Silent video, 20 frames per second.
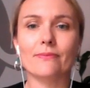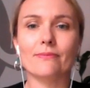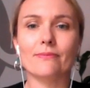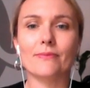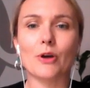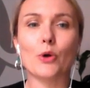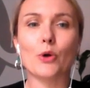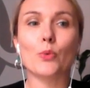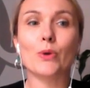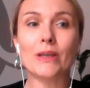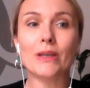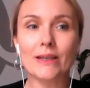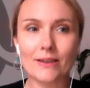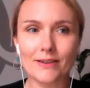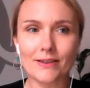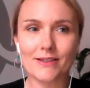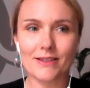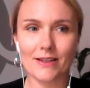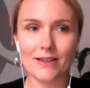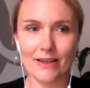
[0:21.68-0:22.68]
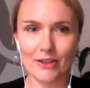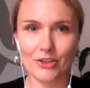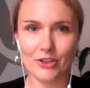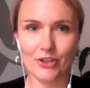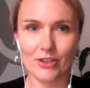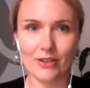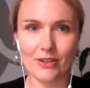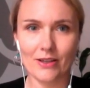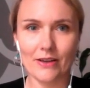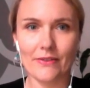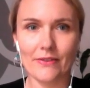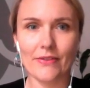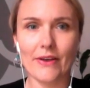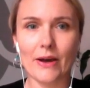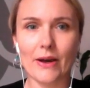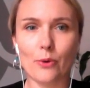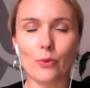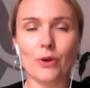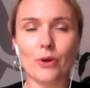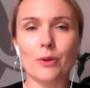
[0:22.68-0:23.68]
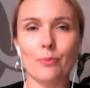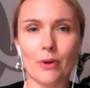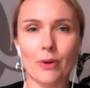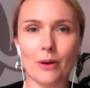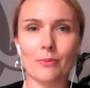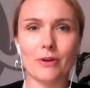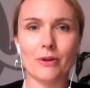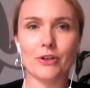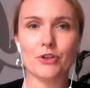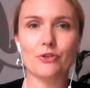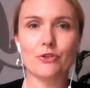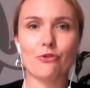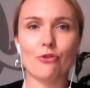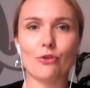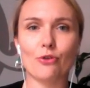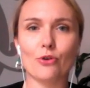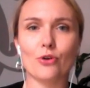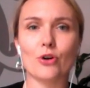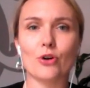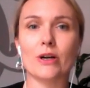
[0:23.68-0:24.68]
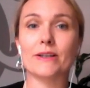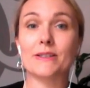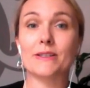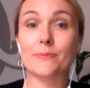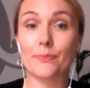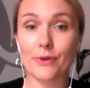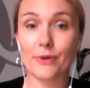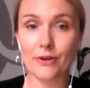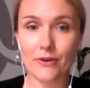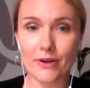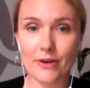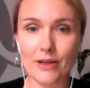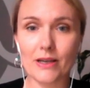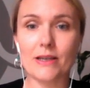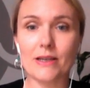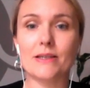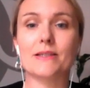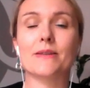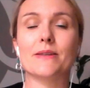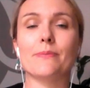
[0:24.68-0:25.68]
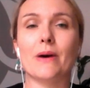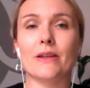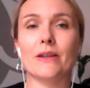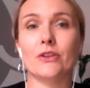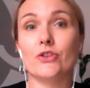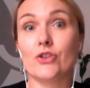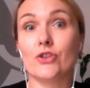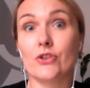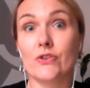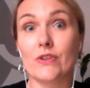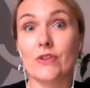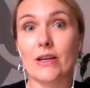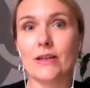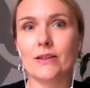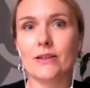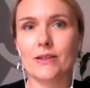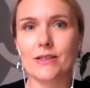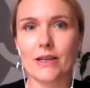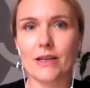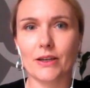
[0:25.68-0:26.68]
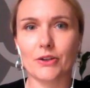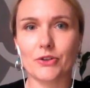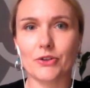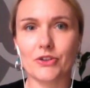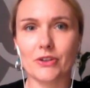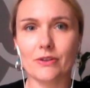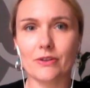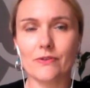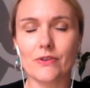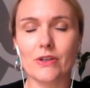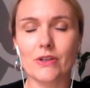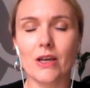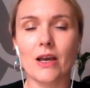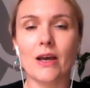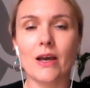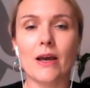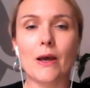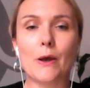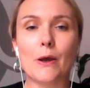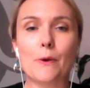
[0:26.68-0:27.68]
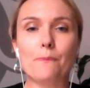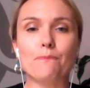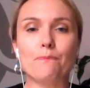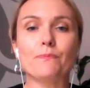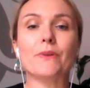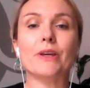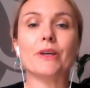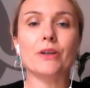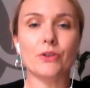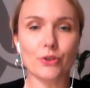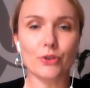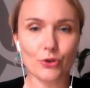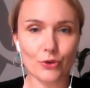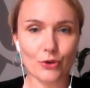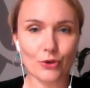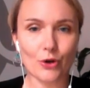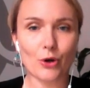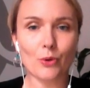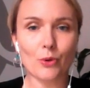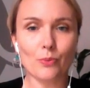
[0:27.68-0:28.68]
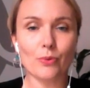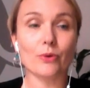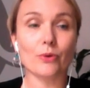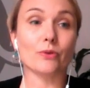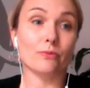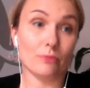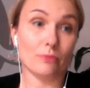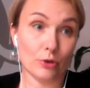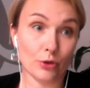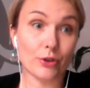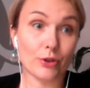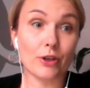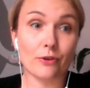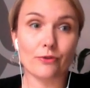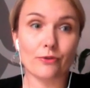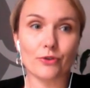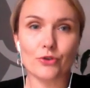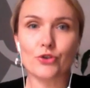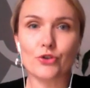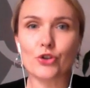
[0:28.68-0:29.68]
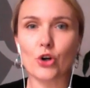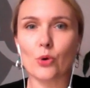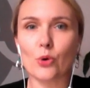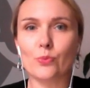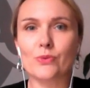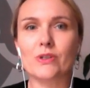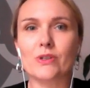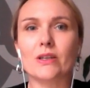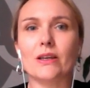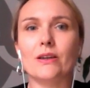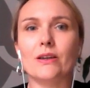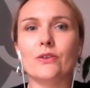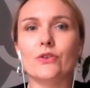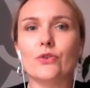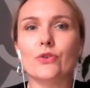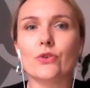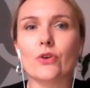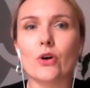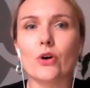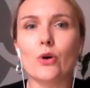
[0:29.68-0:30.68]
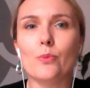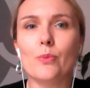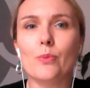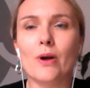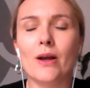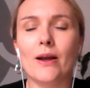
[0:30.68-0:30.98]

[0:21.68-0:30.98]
a weekly selection that we publish for experienced managers and executives in Europe, or looking for jobs in Europe,